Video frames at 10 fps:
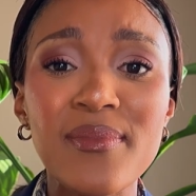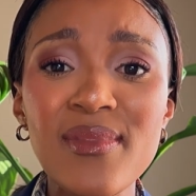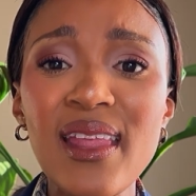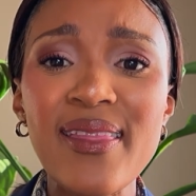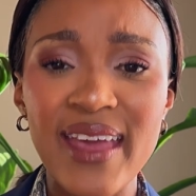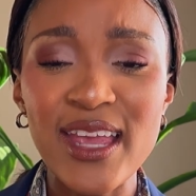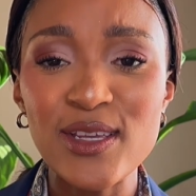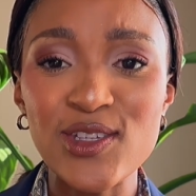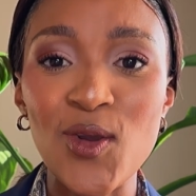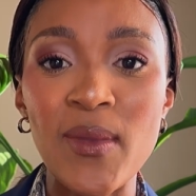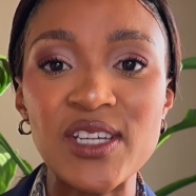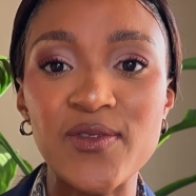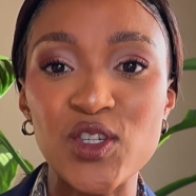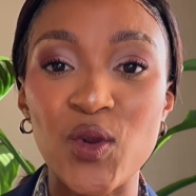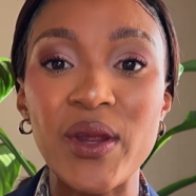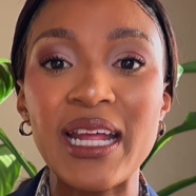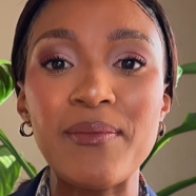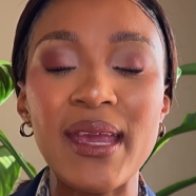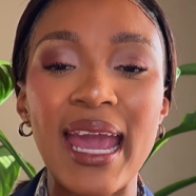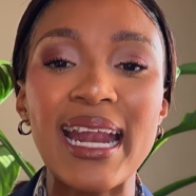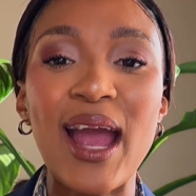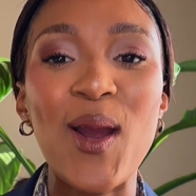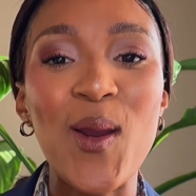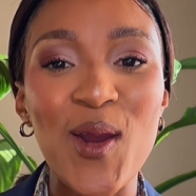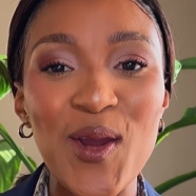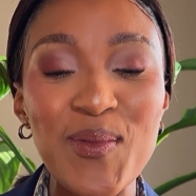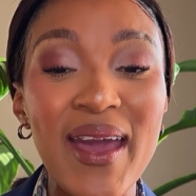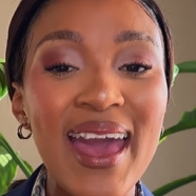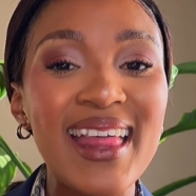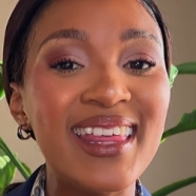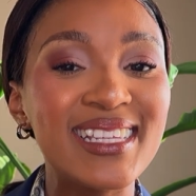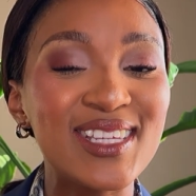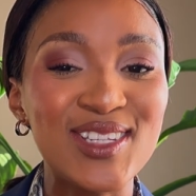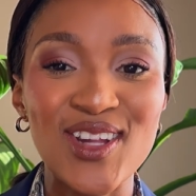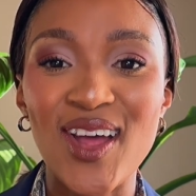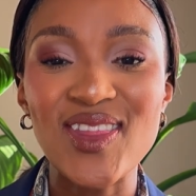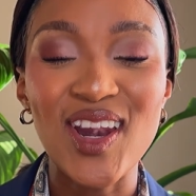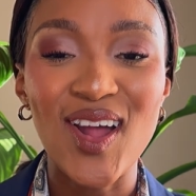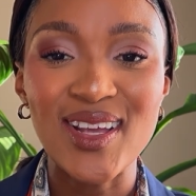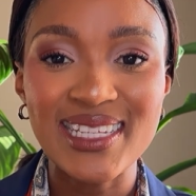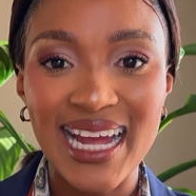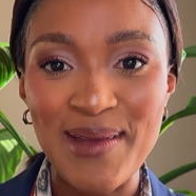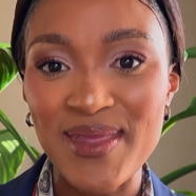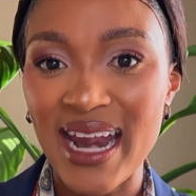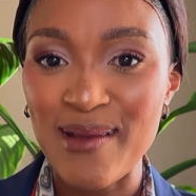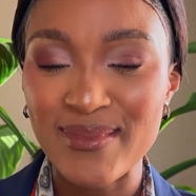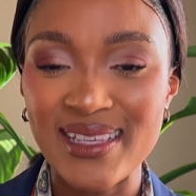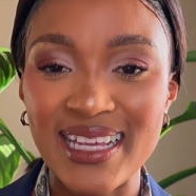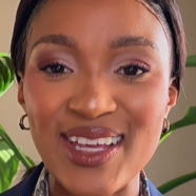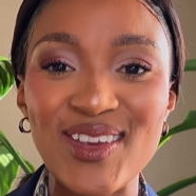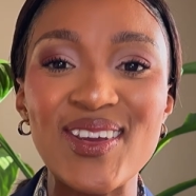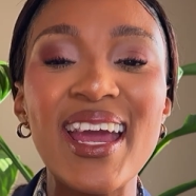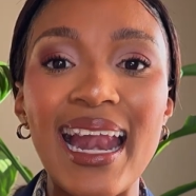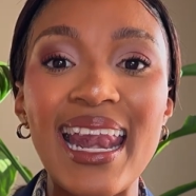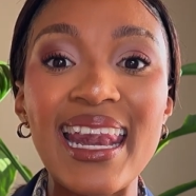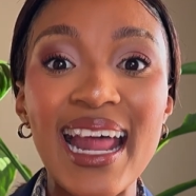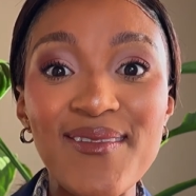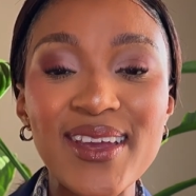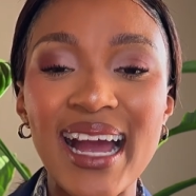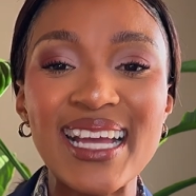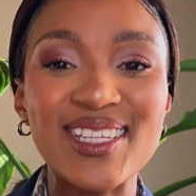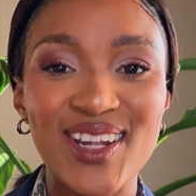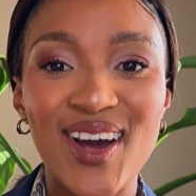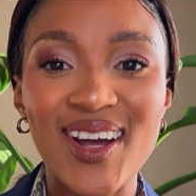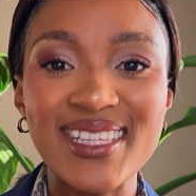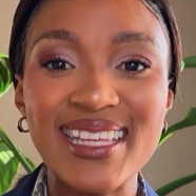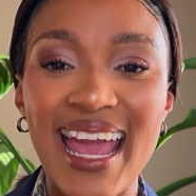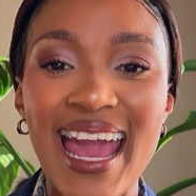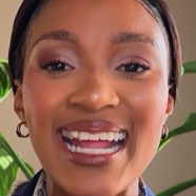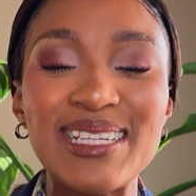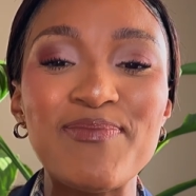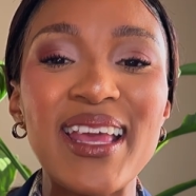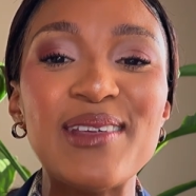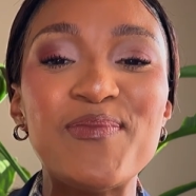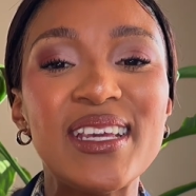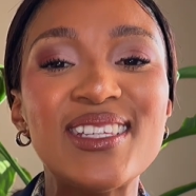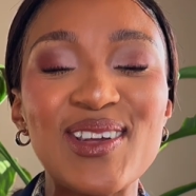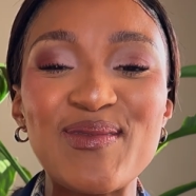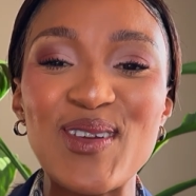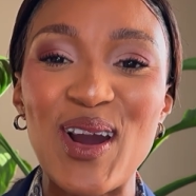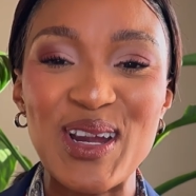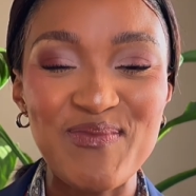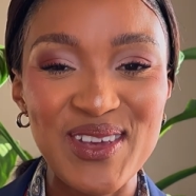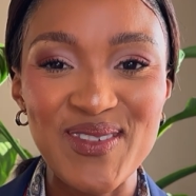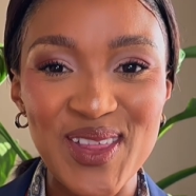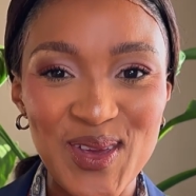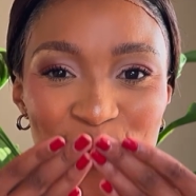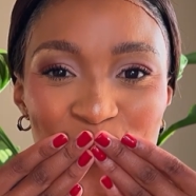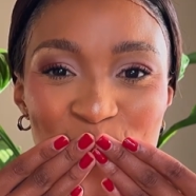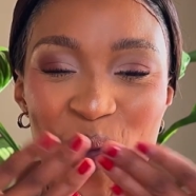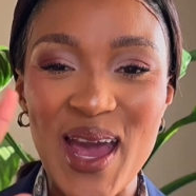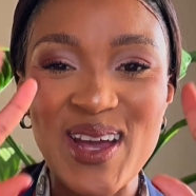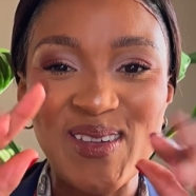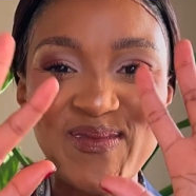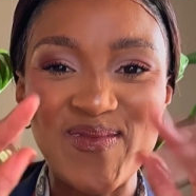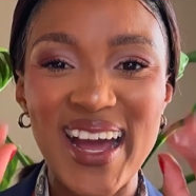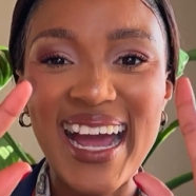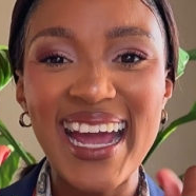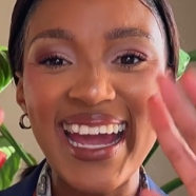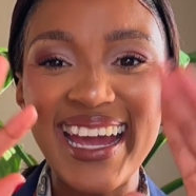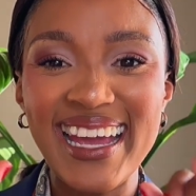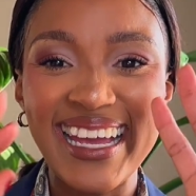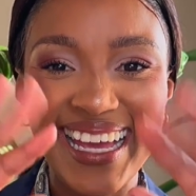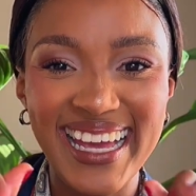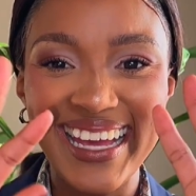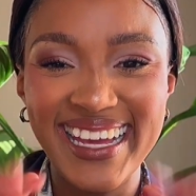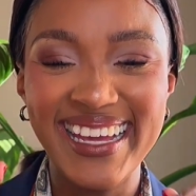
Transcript: Thank you so much for joining me, and I hope this is not the last time that I'm seeing you. Love you guys lots, and may the peace of God be with you. Bye.